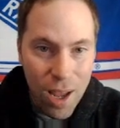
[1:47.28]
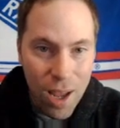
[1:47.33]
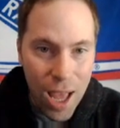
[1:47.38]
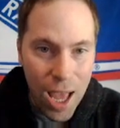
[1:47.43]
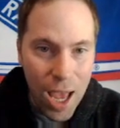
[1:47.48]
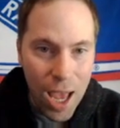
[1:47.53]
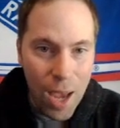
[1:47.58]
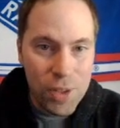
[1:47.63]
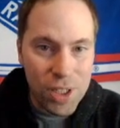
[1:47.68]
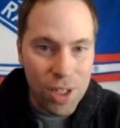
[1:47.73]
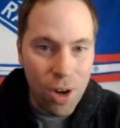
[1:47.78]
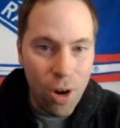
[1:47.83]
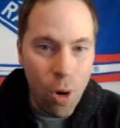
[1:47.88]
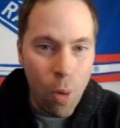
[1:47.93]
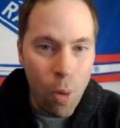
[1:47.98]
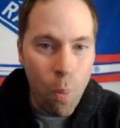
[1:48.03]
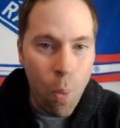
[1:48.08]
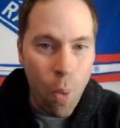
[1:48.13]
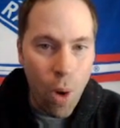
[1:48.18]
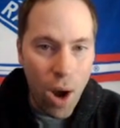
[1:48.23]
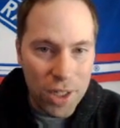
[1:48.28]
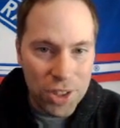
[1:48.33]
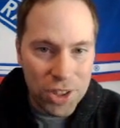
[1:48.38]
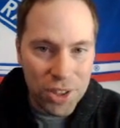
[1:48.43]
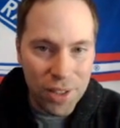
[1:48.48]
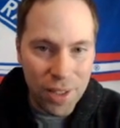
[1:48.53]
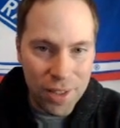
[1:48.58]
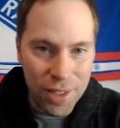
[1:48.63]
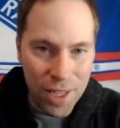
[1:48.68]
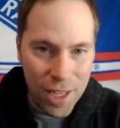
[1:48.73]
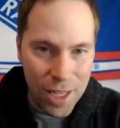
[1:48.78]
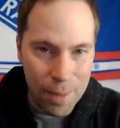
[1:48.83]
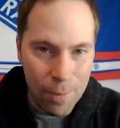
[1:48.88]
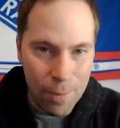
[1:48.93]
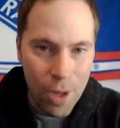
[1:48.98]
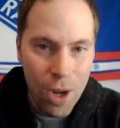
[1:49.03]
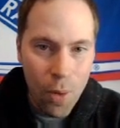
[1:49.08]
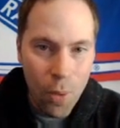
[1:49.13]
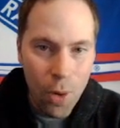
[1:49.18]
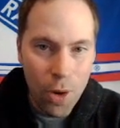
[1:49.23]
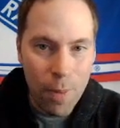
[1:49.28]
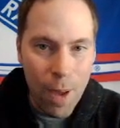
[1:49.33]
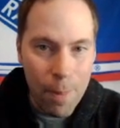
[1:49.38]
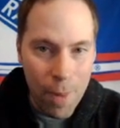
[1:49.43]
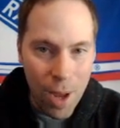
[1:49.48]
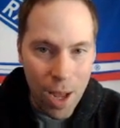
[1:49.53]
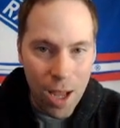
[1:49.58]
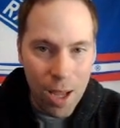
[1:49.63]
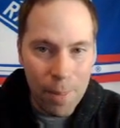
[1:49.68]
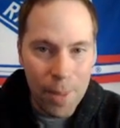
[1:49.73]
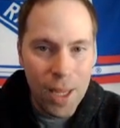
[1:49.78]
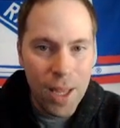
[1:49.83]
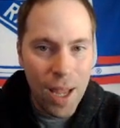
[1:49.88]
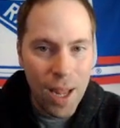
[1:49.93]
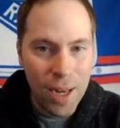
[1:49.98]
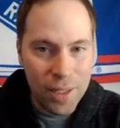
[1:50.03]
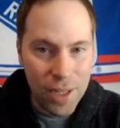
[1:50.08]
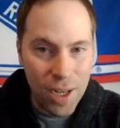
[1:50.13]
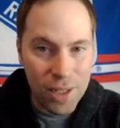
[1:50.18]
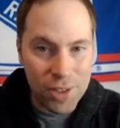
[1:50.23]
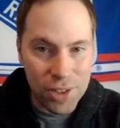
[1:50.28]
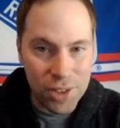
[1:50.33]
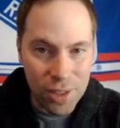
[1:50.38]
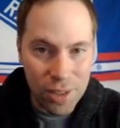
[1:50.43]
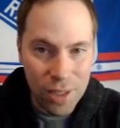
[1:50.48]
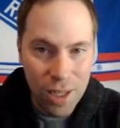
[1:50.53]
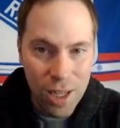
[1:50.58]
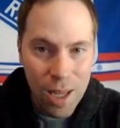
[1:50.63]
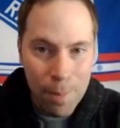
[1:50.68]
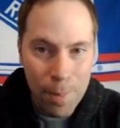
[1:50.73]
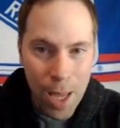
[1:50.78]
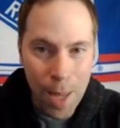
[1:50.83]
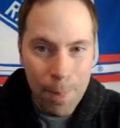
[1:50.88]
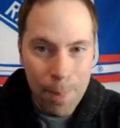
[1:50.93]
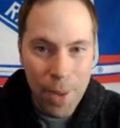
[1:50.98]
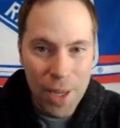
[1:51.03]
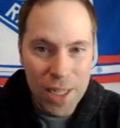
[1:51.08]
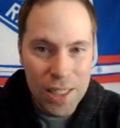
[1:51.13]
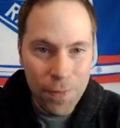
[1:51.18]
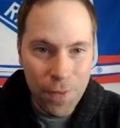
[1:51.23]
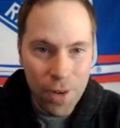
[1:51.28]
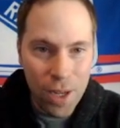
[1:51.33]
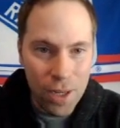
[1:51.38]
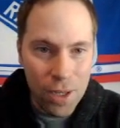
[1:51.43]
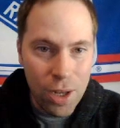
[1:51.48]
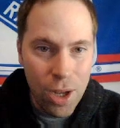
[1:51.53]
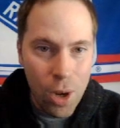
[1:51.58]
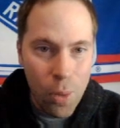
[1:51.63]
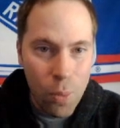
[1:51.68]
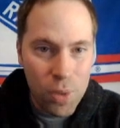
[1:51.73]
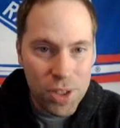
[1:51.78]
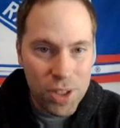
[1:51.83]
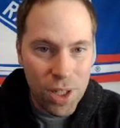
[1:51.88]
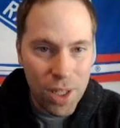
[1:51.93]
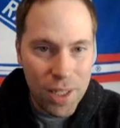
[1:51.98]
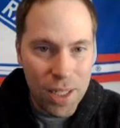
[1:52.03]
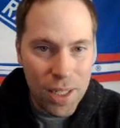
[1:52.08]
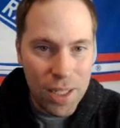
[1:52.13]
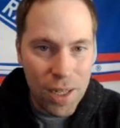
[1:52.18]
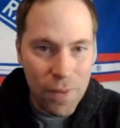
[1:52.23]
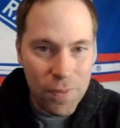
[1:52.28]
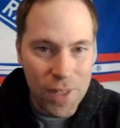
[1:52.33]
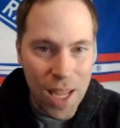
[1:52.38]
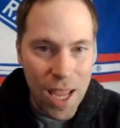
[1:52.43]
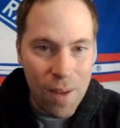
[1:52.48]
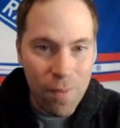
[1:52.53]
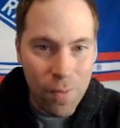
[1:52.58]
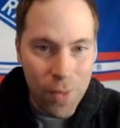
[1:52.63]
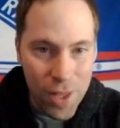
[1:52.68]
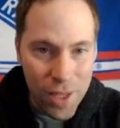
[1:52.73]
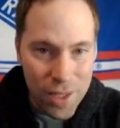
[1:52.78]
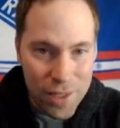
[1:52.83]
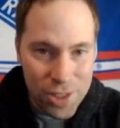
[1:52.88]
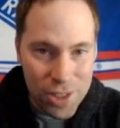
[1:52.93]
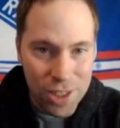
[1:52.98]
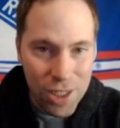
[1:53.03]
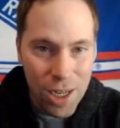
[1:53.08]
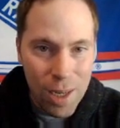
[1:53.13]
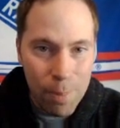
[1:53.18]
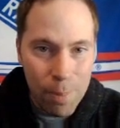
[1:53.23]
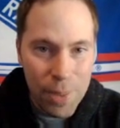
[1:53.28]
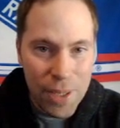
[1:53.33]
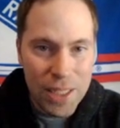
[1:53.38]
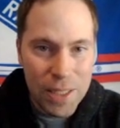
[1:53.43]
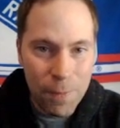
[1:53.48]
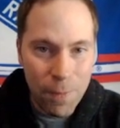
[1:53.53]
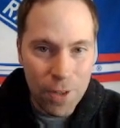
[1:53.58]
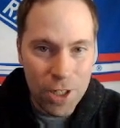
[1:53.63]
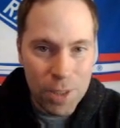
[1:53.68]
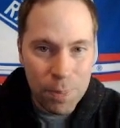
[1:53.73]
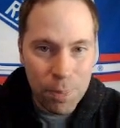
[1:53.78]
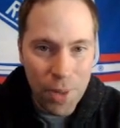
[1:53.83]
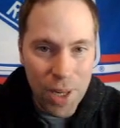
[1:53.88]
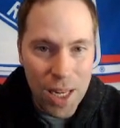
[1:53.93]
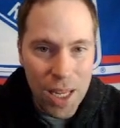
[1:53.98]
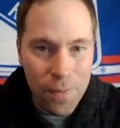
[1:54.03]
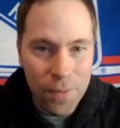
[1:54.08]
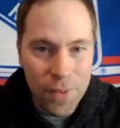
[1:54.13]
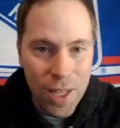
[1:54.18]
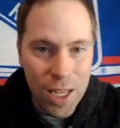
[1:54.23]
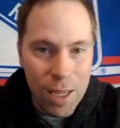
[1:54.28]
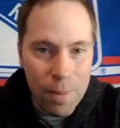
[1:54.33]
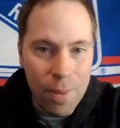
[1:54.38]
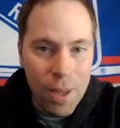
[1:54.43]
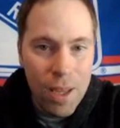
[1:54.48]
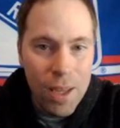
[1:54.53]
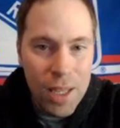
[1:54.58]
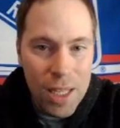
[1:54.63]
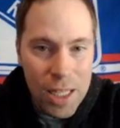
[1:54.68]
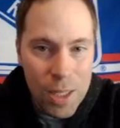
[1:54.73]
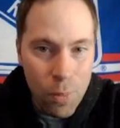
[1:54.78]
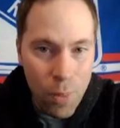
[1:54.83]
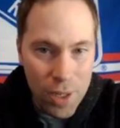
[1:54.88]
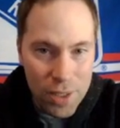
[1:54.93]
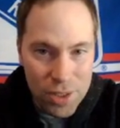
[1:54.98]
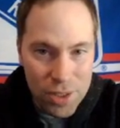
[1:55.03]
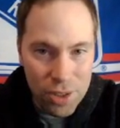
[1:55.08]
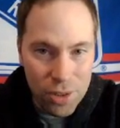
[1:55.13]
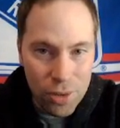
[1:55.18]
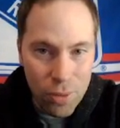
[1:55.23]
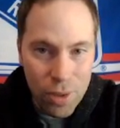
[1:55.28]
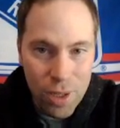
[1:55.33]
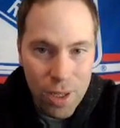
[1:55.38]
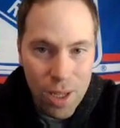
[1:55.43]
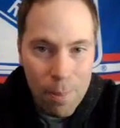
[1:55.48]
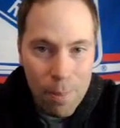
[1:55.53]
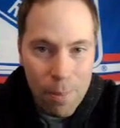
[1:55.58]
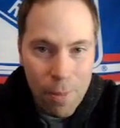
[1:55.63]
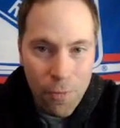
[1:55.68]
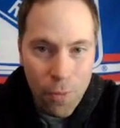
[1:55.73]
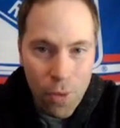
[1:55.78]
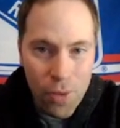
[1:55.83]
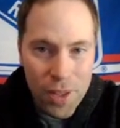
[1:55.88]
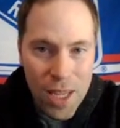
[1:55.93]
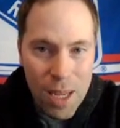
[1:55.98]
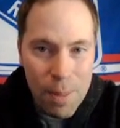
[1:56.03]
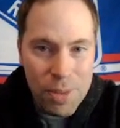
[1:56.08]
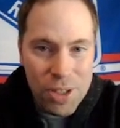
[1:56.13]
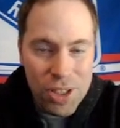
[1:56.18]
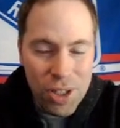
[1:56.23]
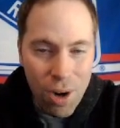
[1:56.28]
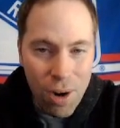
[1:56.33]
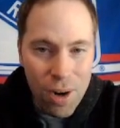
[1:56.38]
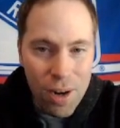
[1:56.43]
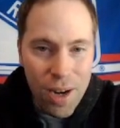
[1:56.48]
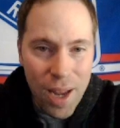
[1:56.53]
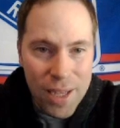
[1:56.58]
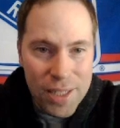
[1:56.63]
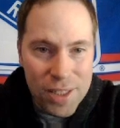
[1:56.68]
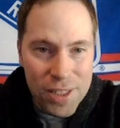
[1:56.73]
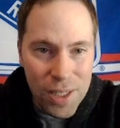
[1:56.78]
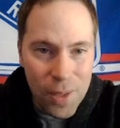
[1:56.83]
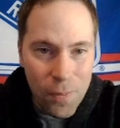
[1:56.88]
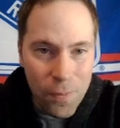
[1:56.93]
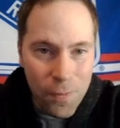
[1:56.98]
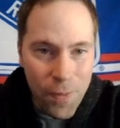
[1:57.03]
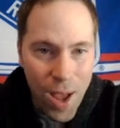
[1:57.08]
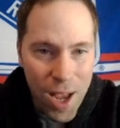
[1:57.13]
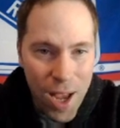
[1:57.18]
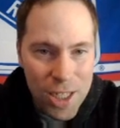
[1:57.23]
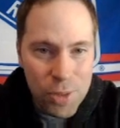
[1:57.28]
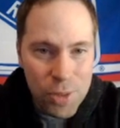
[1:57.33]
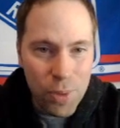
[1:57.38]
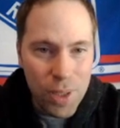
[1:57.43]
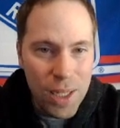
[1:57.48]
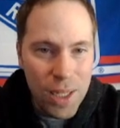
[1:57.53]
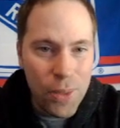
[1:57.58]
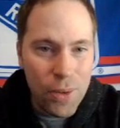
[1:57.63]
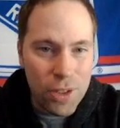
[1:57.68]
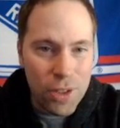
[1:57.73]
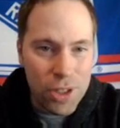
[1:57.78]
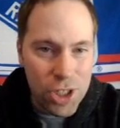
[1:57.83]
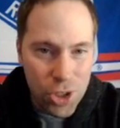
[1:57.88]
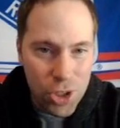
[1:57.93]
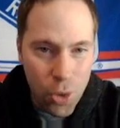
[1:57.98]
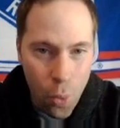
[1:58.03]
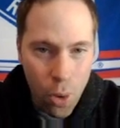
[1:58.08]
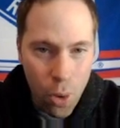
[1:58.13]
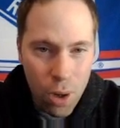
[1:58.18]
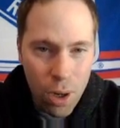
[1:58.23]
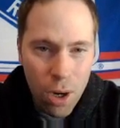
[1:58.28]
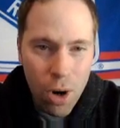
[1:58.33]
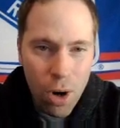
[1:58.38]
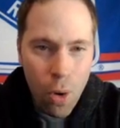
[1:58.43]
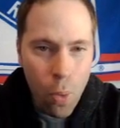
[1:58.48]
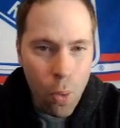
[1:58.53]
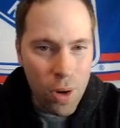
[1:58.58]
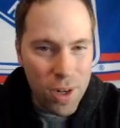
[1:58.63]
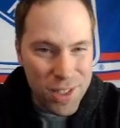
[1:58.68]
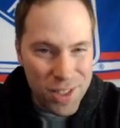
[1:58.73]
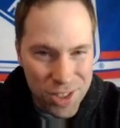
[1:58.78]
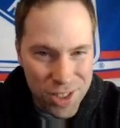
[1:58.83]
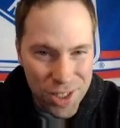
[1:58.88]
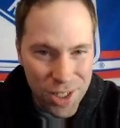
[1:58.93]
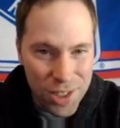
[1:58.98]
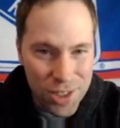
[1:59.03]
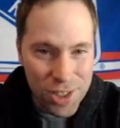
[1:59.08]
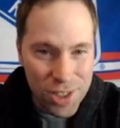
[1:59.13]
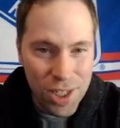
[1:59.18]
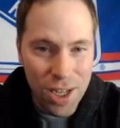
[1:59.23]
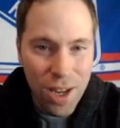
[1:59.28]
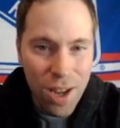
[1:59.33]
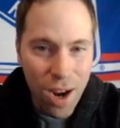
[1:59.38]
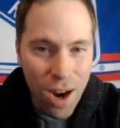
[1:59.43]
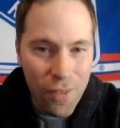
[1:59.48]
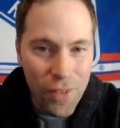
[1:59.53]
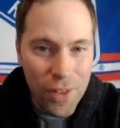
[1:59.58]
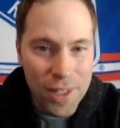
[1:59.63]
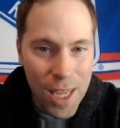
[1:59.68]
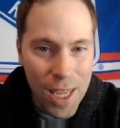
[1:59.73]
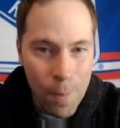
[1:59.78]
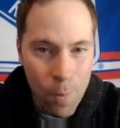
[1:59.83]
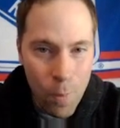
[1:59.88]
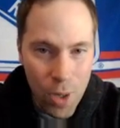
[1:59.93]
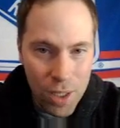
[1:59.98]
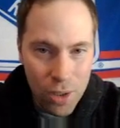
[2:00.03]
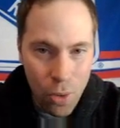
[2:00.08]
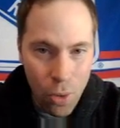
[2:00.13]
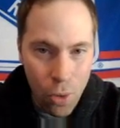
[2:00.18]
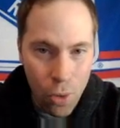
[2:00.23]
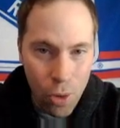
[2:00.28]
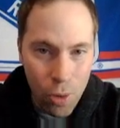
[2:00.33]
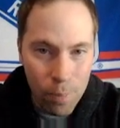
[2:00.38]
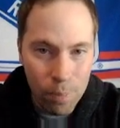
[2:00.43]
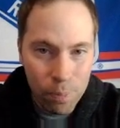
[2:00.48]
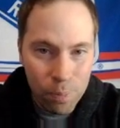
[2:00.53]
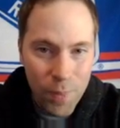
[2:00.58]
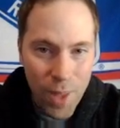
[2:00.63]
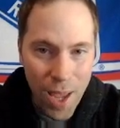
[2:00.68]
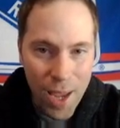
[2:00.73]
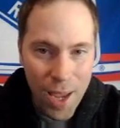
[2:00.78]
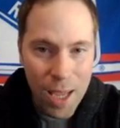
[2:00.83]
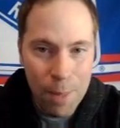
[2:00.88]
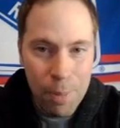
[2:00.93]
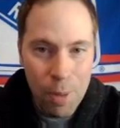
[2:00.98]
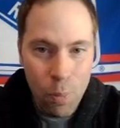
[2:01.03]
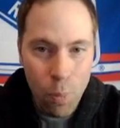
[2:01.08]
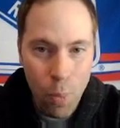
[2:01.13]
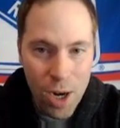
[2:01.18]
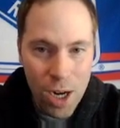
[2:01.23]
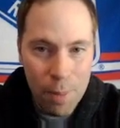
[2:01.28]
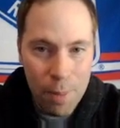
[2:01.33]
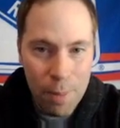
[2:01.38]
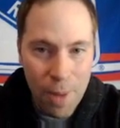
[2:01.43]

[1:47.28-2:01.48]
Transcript: I was at home watching the game with my mom and cousin. My best friend was lucky enough to have this be his first playoff game he went to. Before the game started, I said Fox will either score or assist on the game-winning goal. I had been wearing my